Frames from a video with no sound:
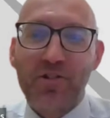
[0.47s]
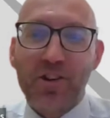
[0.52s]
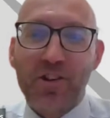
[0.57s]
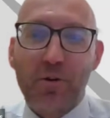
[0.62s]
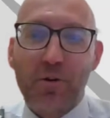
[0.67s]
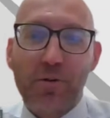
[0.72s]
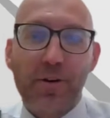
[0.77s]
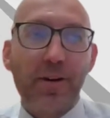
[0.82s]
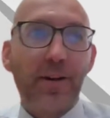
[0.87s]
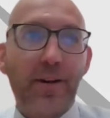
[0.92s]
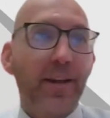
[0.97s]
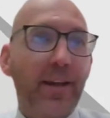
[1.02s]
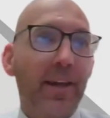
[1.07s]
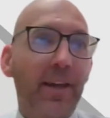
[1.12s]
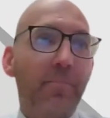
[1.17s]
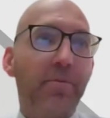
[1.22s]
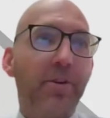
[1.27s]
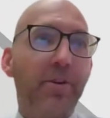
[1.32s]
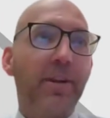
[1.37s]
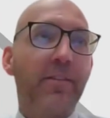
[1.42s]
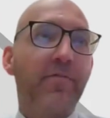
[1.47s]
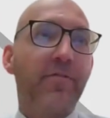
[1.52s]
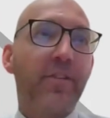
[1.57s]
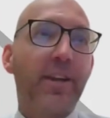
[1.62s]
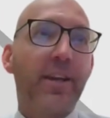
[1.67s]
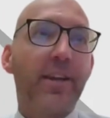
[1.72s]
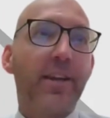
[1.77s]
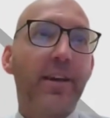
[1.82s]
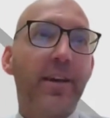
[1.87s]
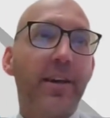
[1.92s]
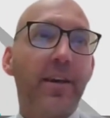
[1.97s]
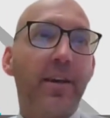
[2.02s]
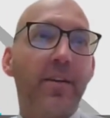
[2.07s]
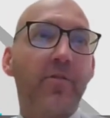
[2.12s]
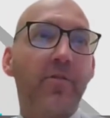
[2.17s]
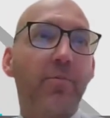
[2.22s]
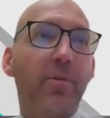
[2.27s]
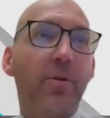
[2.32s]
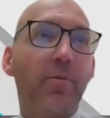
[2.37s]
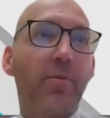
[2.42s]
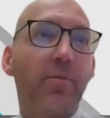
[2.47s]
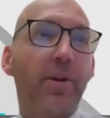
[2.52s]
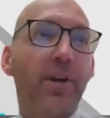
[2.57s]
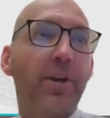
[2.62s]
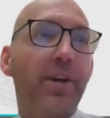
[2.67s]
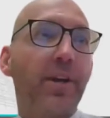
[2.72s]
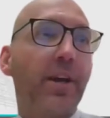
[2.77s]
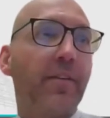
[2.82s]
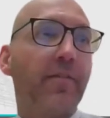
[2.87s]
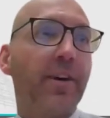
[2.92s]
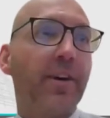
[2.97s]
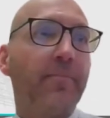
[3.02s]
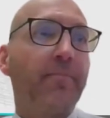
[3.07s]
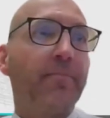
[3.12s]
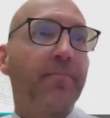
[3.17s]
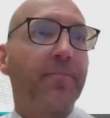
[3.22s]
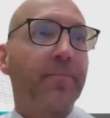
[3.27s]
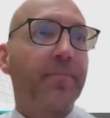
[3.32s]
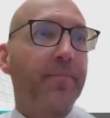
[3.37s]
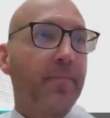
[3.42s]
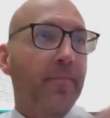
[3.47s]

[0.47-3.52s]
So here briefly is what we're going to cover.